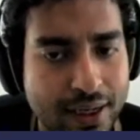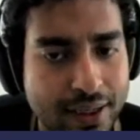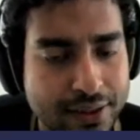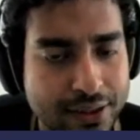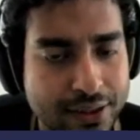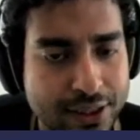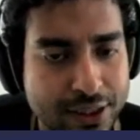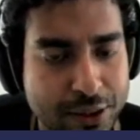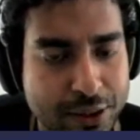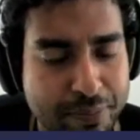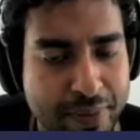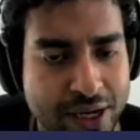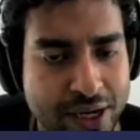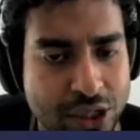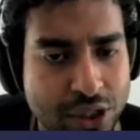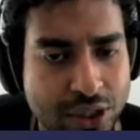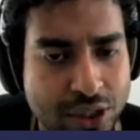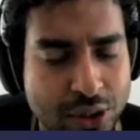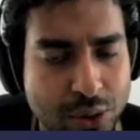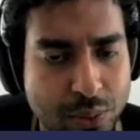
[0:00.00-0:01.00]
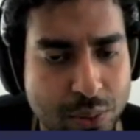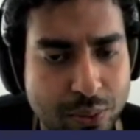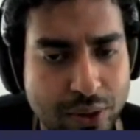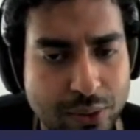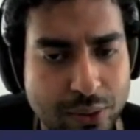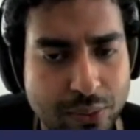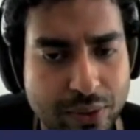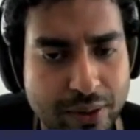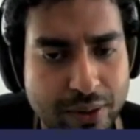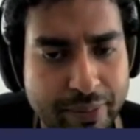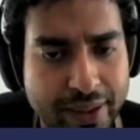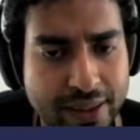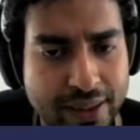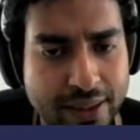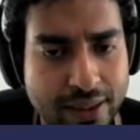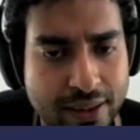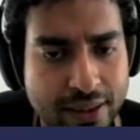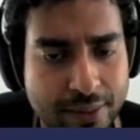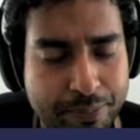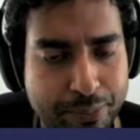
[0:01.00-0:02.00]
just mentions what will be
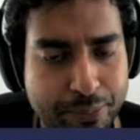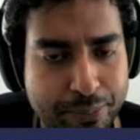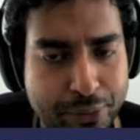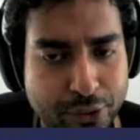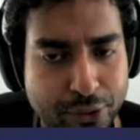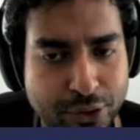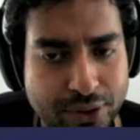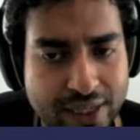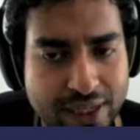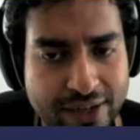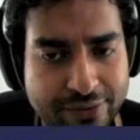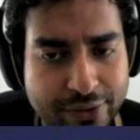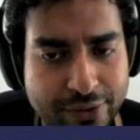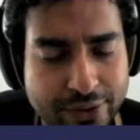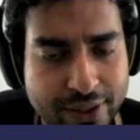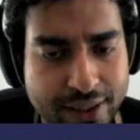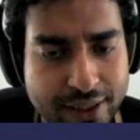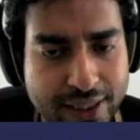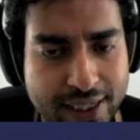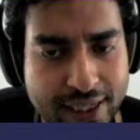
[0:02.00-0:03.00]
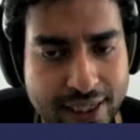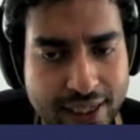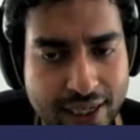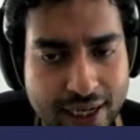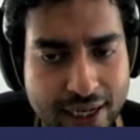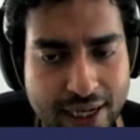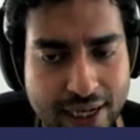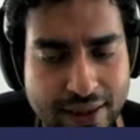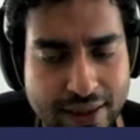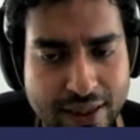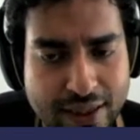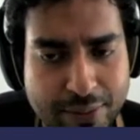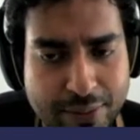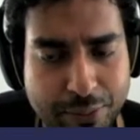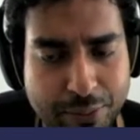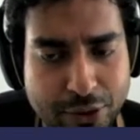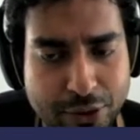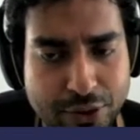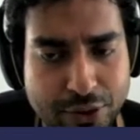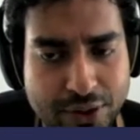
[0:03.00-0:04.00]
the prototype for the key and the
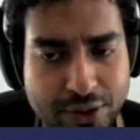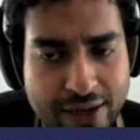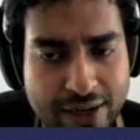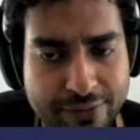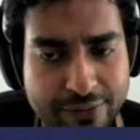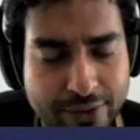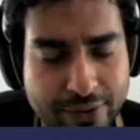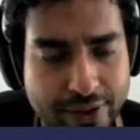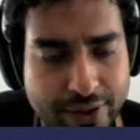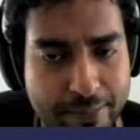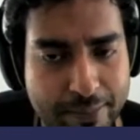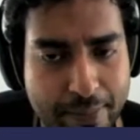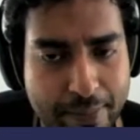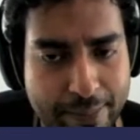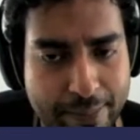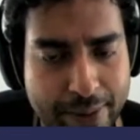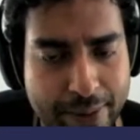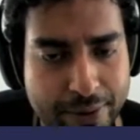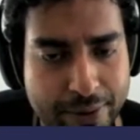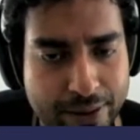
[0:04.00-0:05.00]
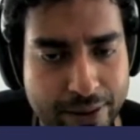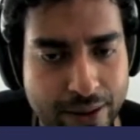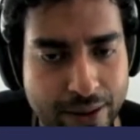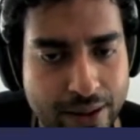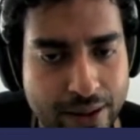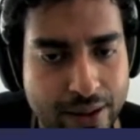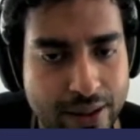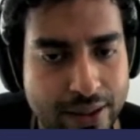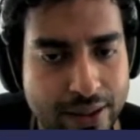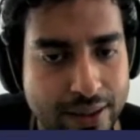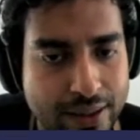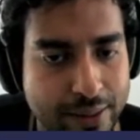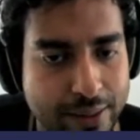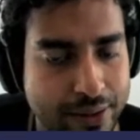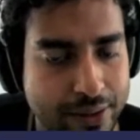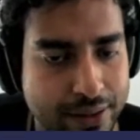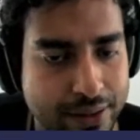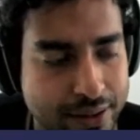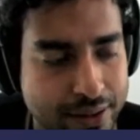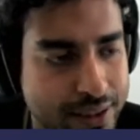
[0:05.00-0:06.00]
prototype for the mappable.
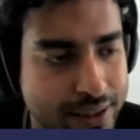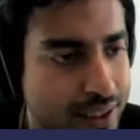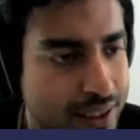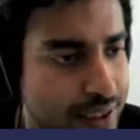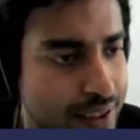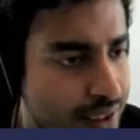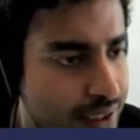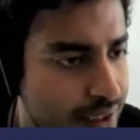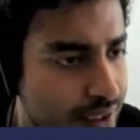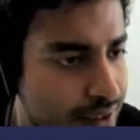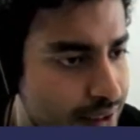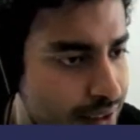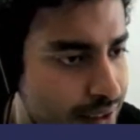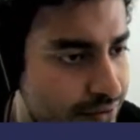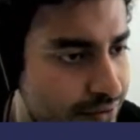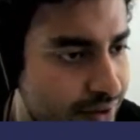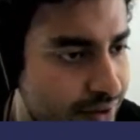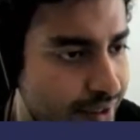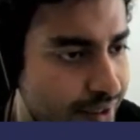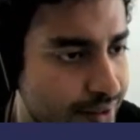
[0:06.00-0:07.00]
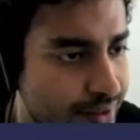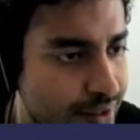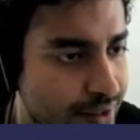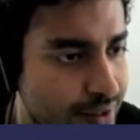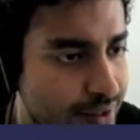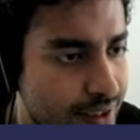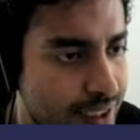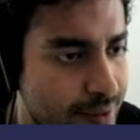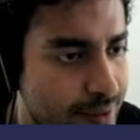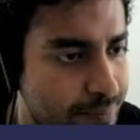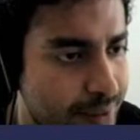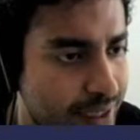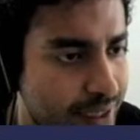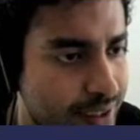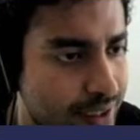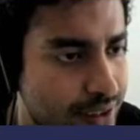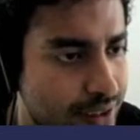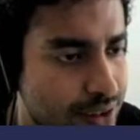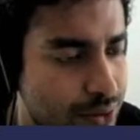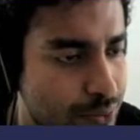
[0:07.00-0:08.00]
The key is defined in the key
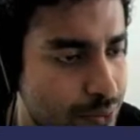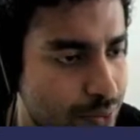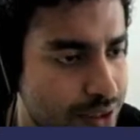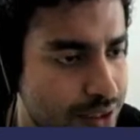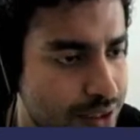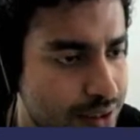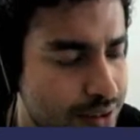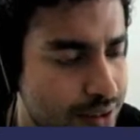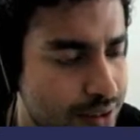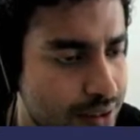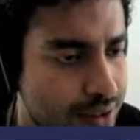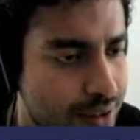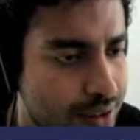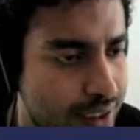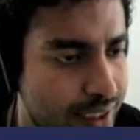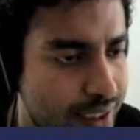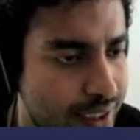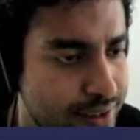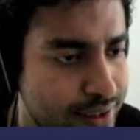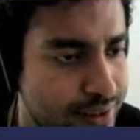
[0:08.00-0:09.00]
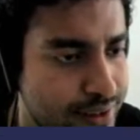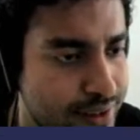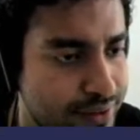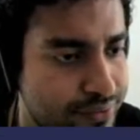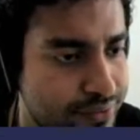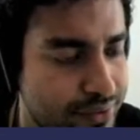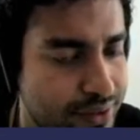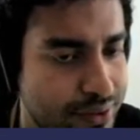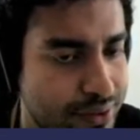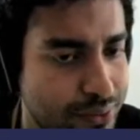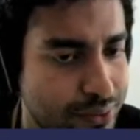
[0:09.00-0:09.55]
package, which is the identifier.